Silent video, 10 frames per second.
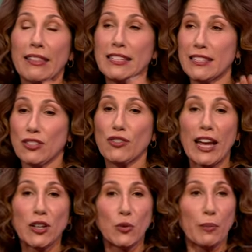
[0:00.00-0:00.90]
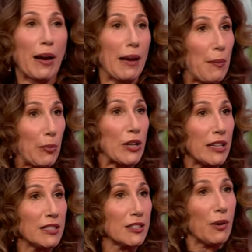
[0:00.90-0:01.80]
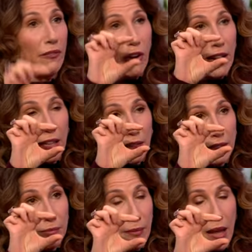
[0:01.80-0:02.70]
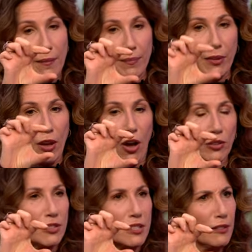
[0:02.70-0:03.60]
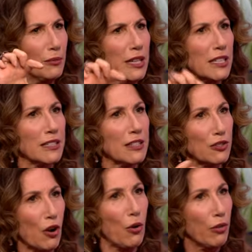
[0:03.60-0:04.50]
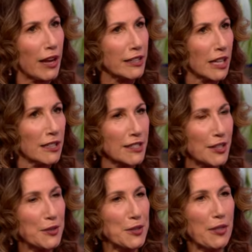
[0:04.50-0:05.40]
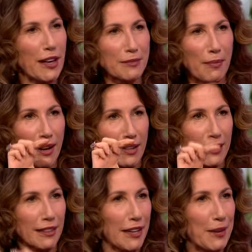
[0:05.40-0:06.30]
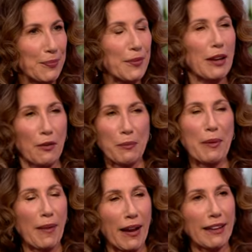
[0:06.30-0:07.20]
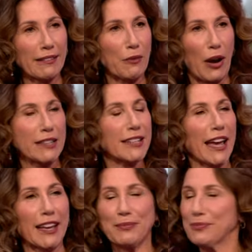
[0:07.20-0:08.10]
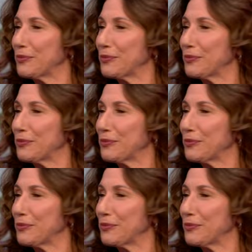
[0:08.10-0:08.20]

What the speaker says: is a strange one, but I'm a Buddhist, so I've got a little gahonzon, which is a scroll that I chant to. So that's my little, that will be my, what I take.